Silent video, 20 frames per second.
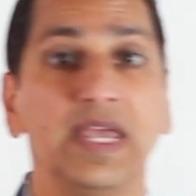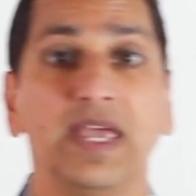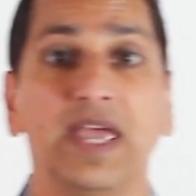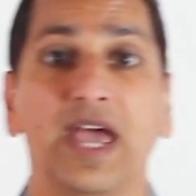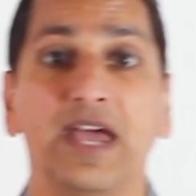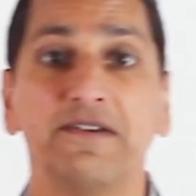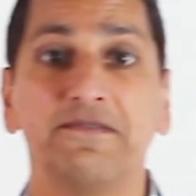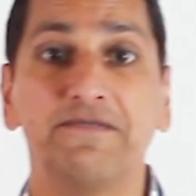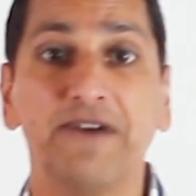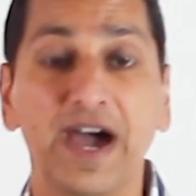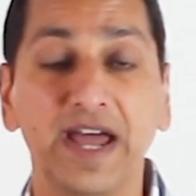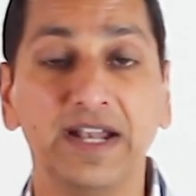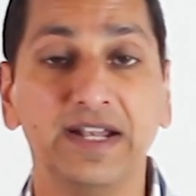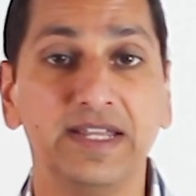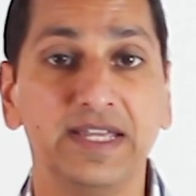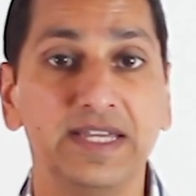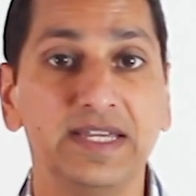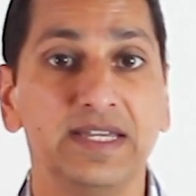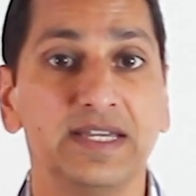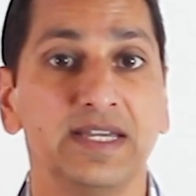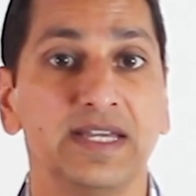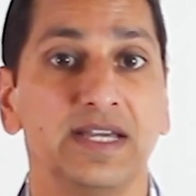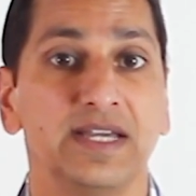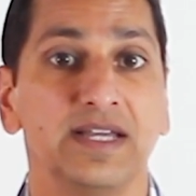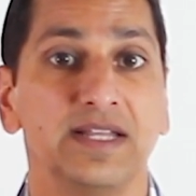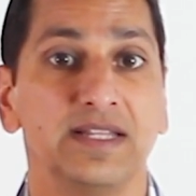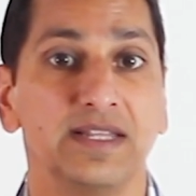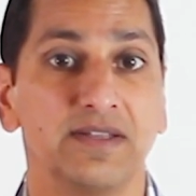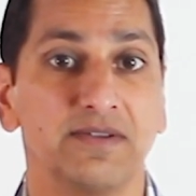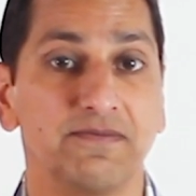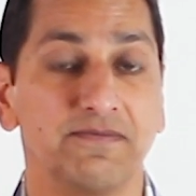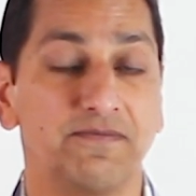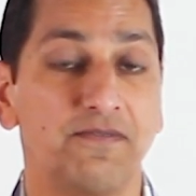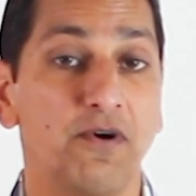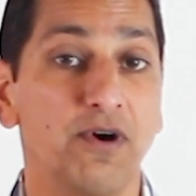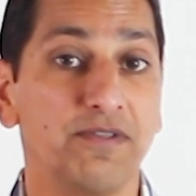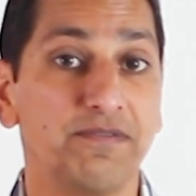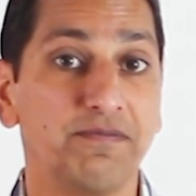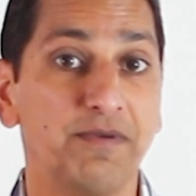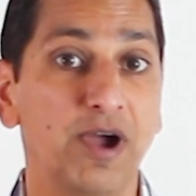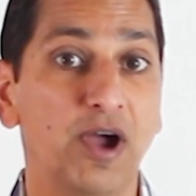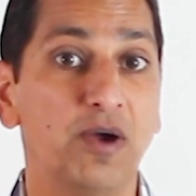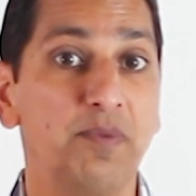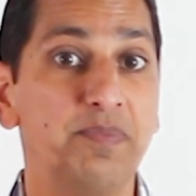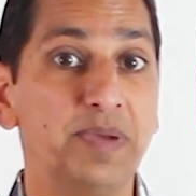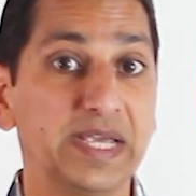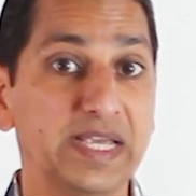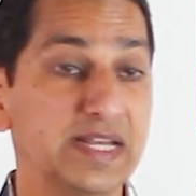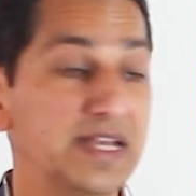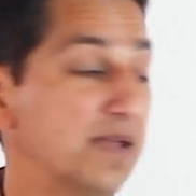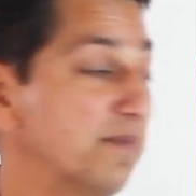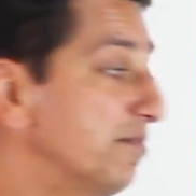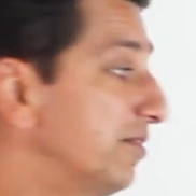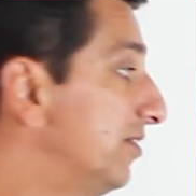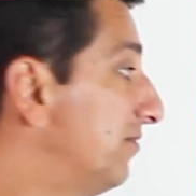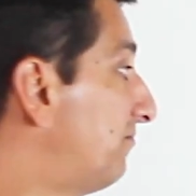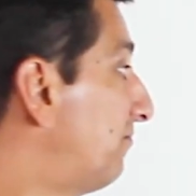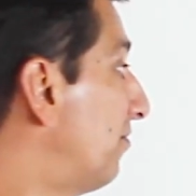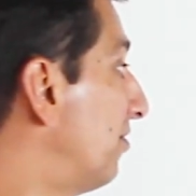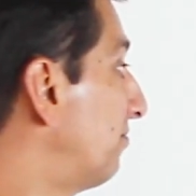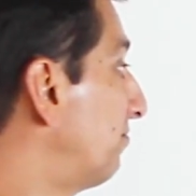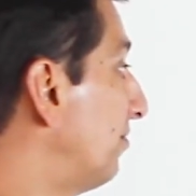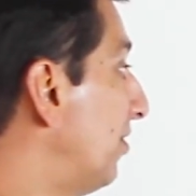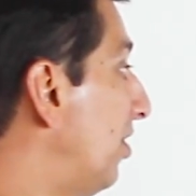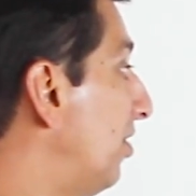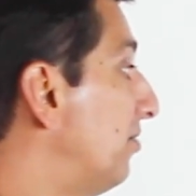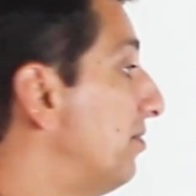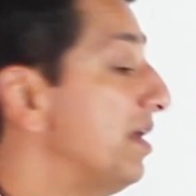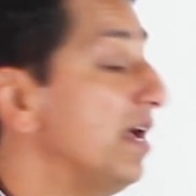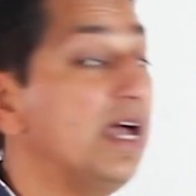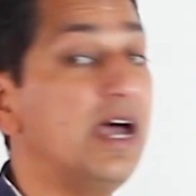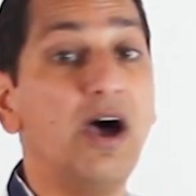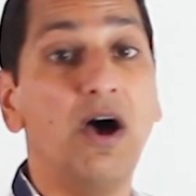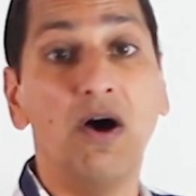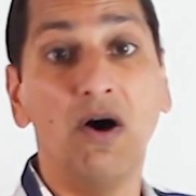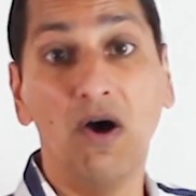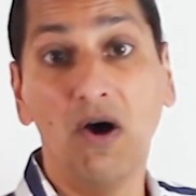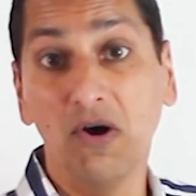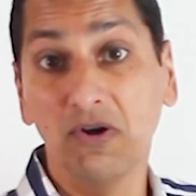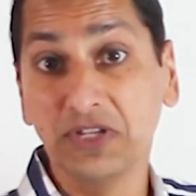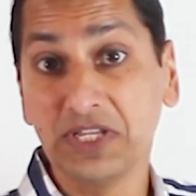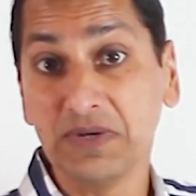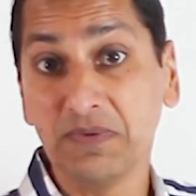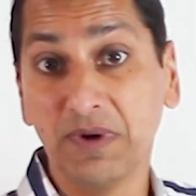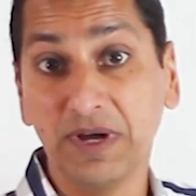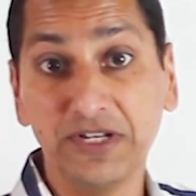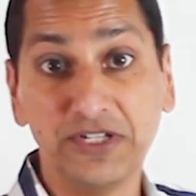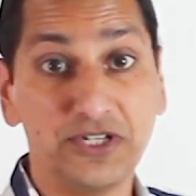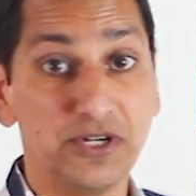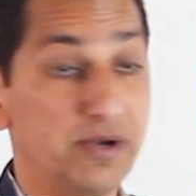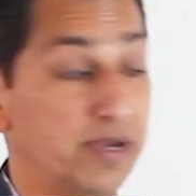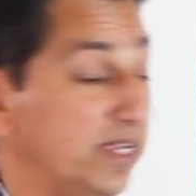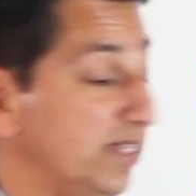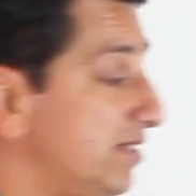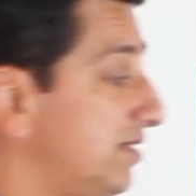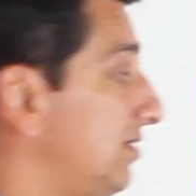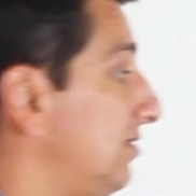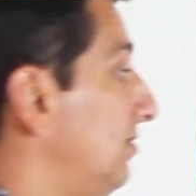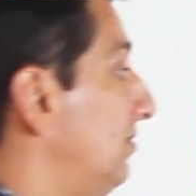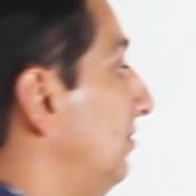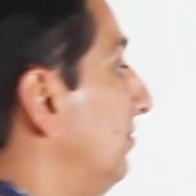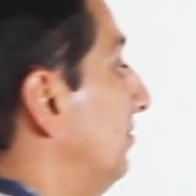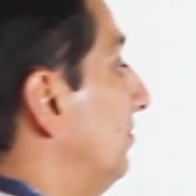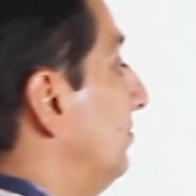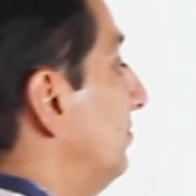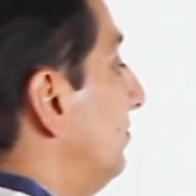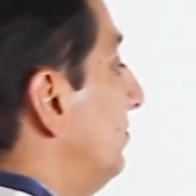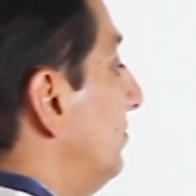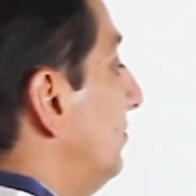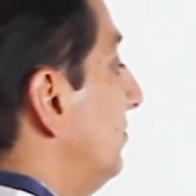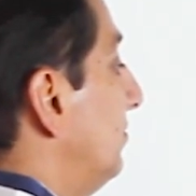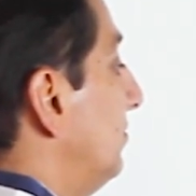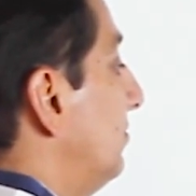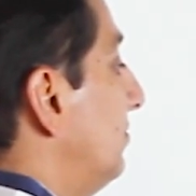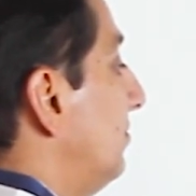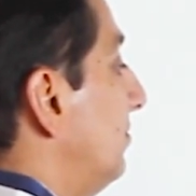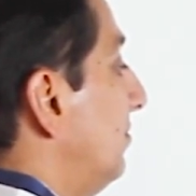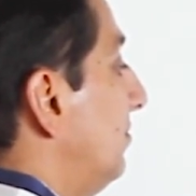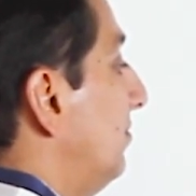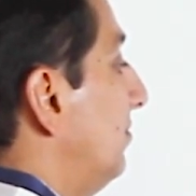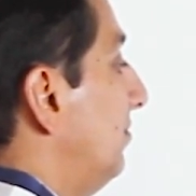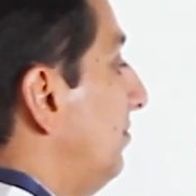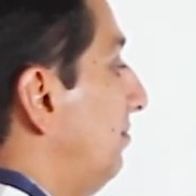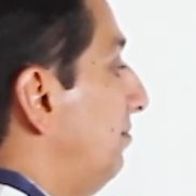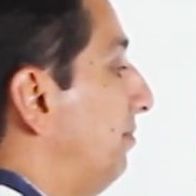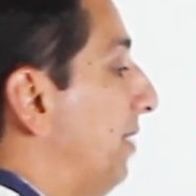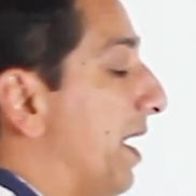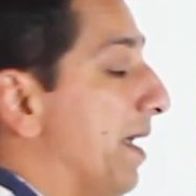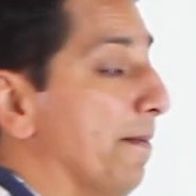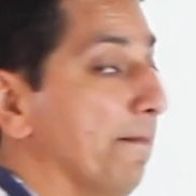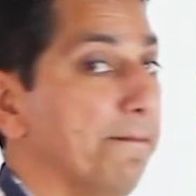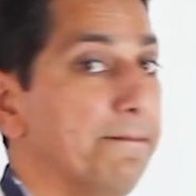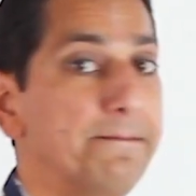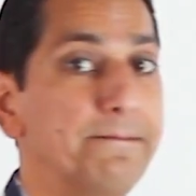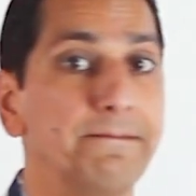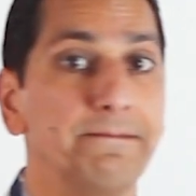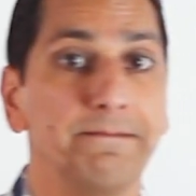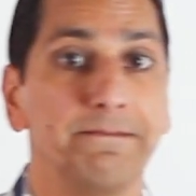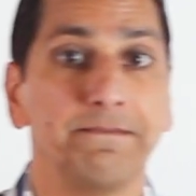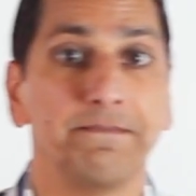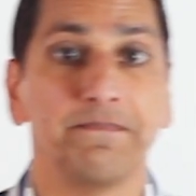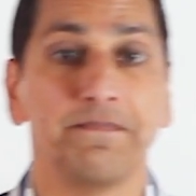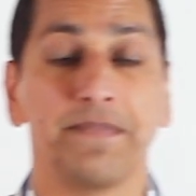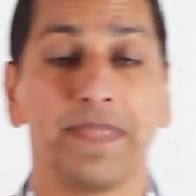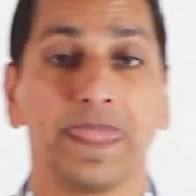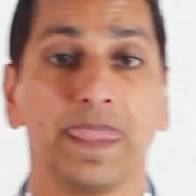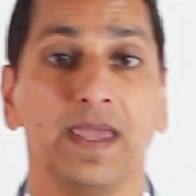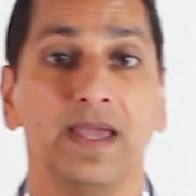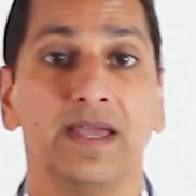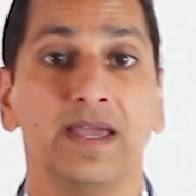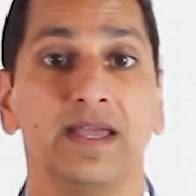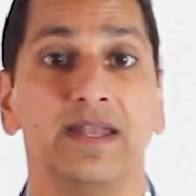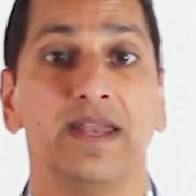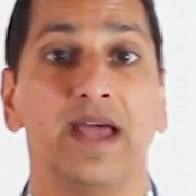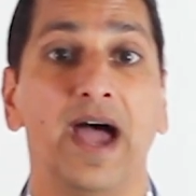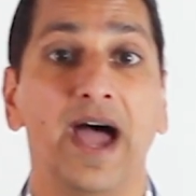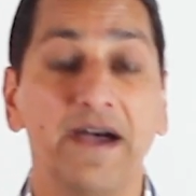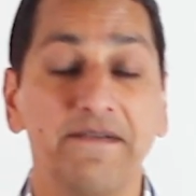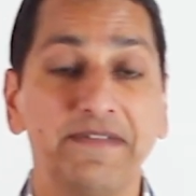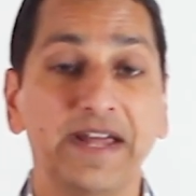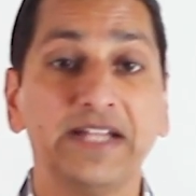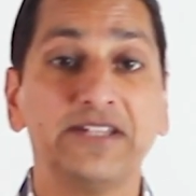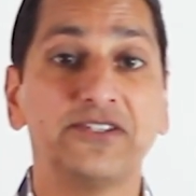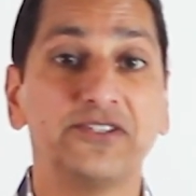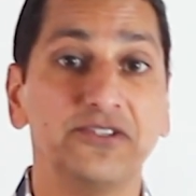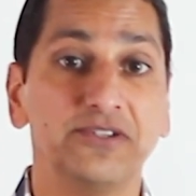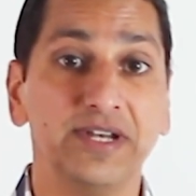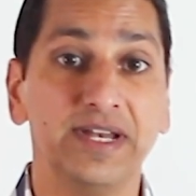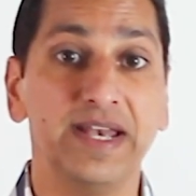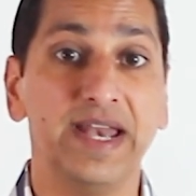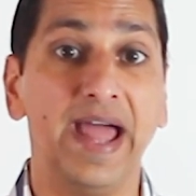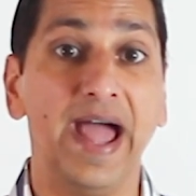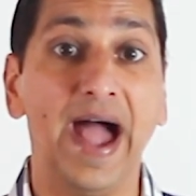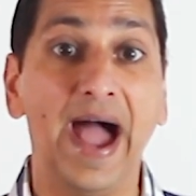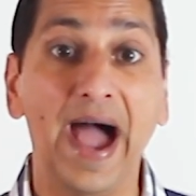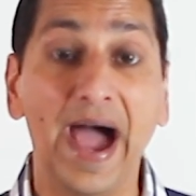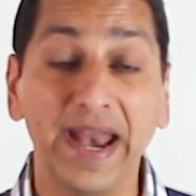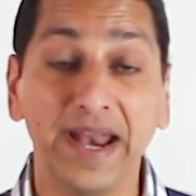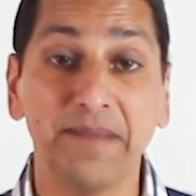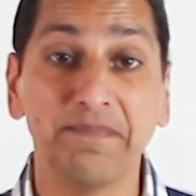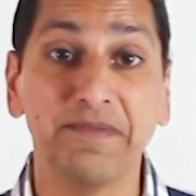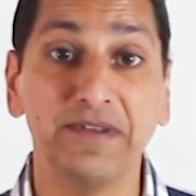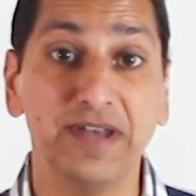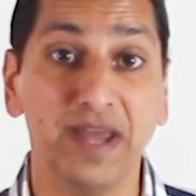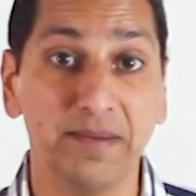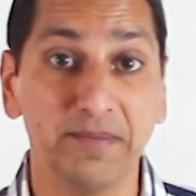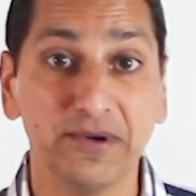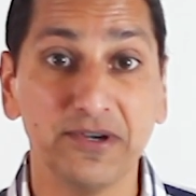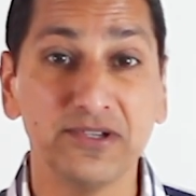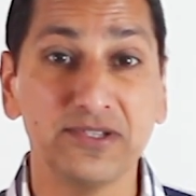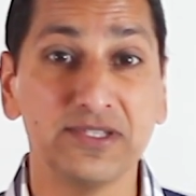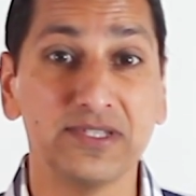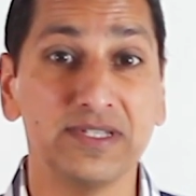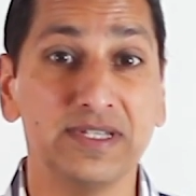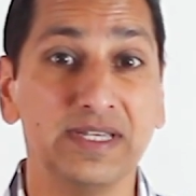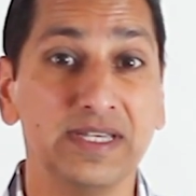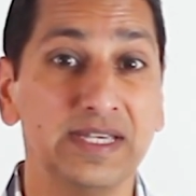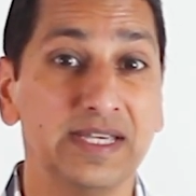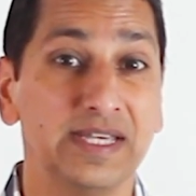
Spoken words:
And finally, fourth row, pick a number in the fourth row. Only one choice. Bam. Now have that student add up the numbers.